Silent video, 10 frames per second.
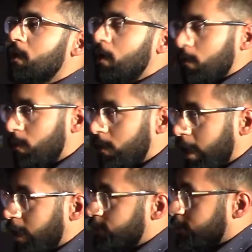Well,
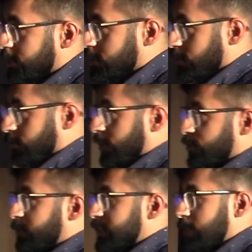actually, that's a good
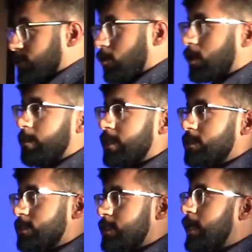question, because I was talking about
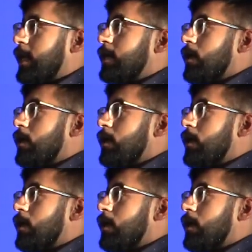this today.